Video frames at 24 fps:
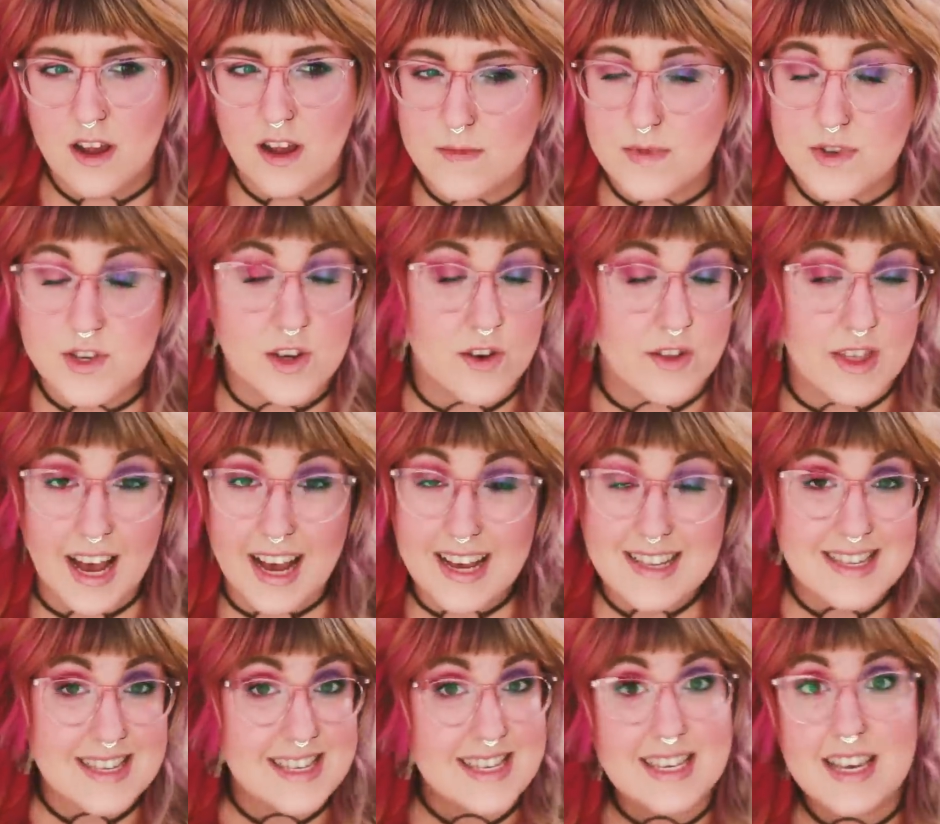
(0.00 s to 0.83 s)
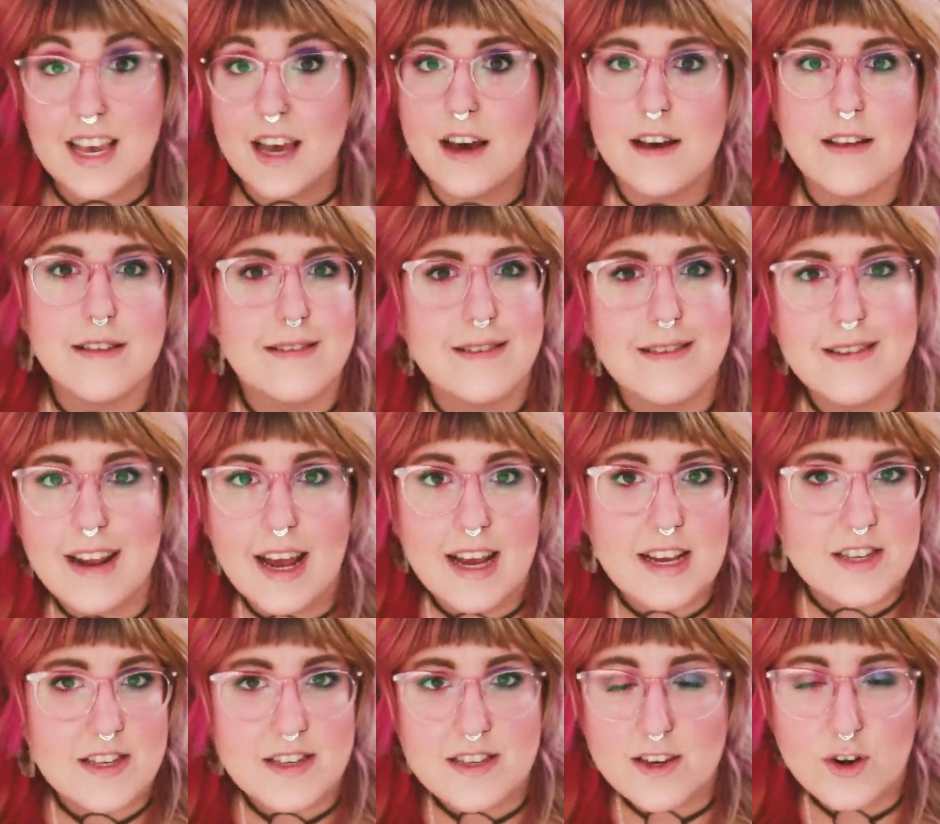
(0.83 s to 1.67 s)
So that's a
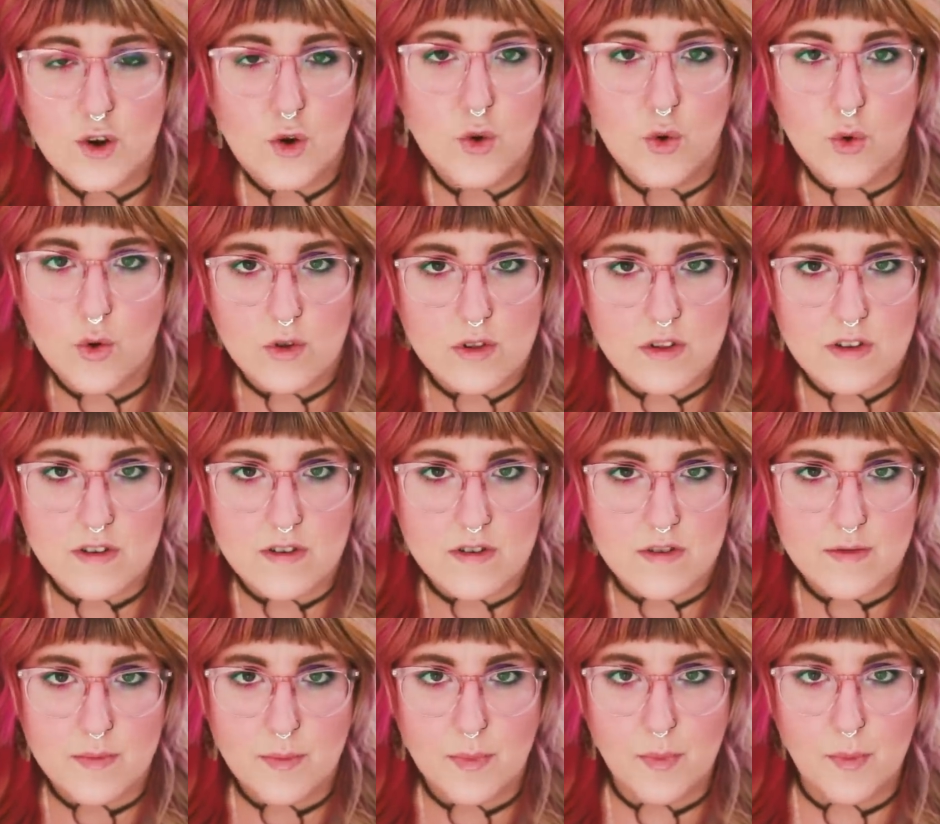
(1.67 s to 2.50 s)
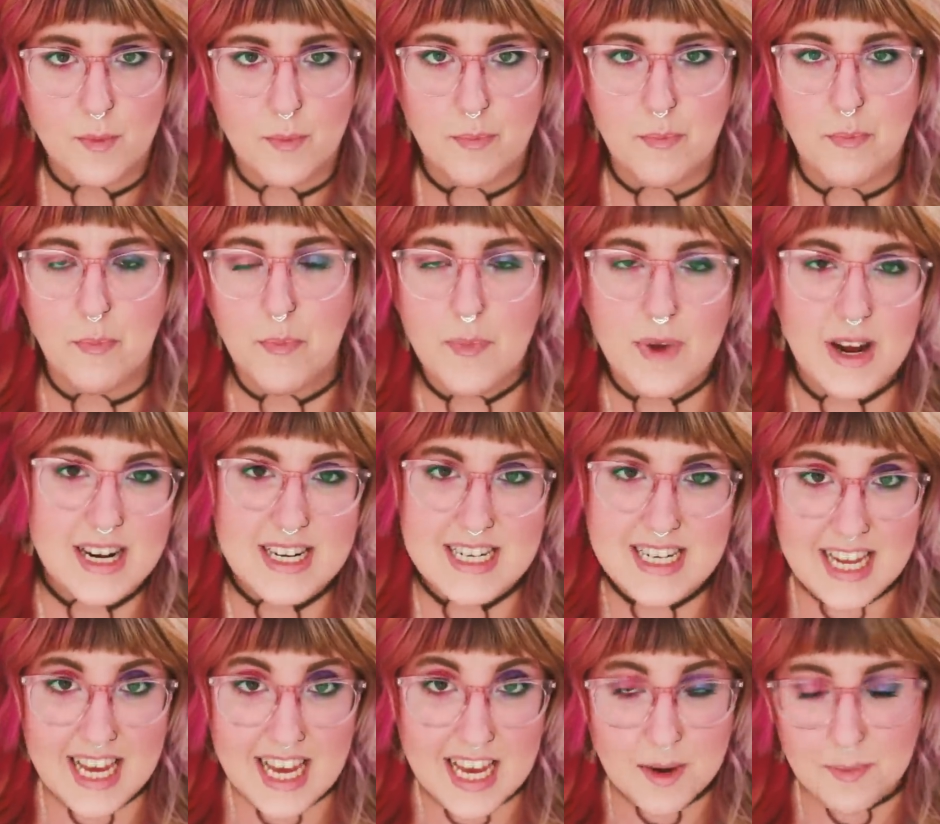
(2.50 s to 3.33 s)
nice, cool little
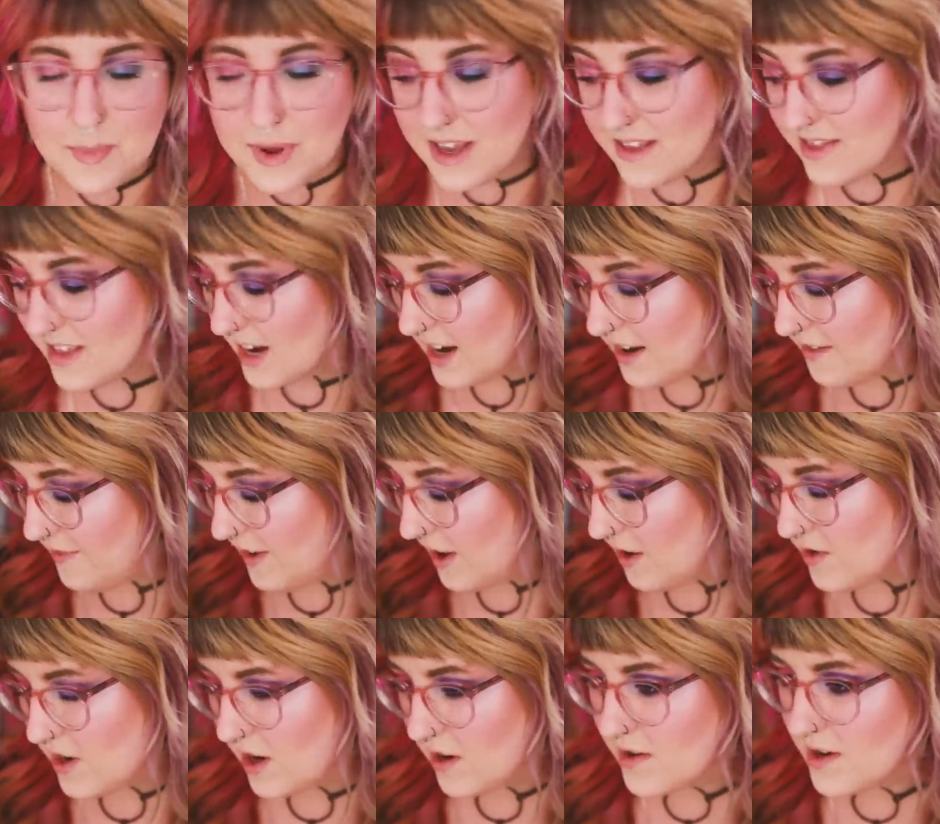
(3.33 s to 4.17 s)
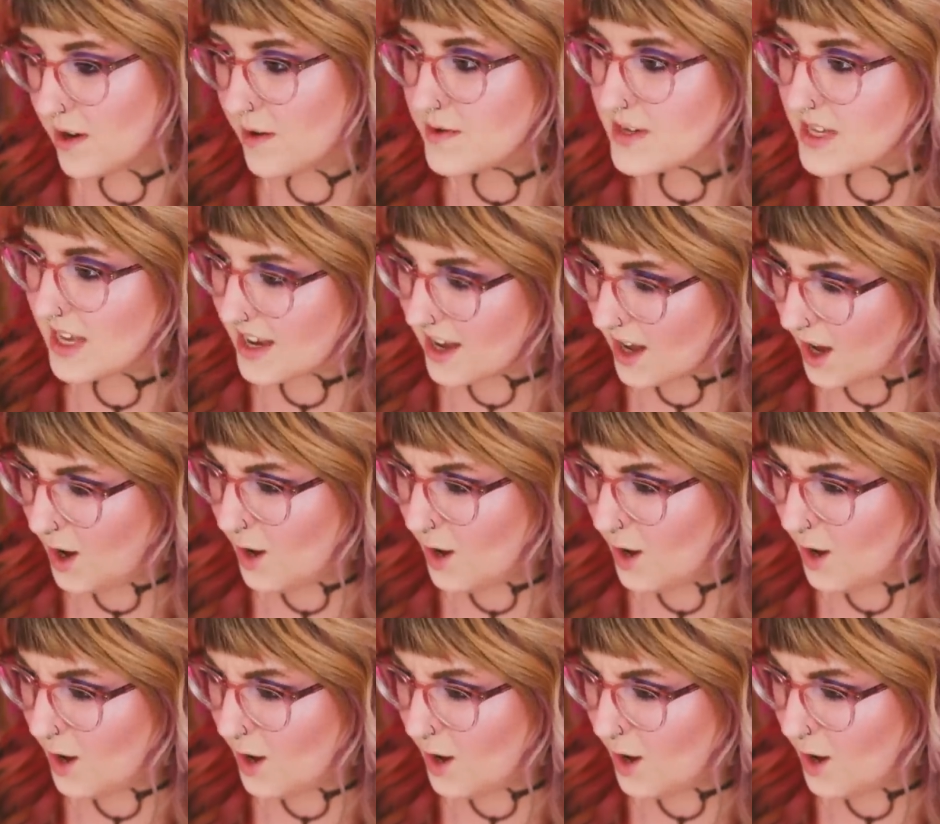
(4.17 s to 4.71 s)
tidbit that I found out, and I was like,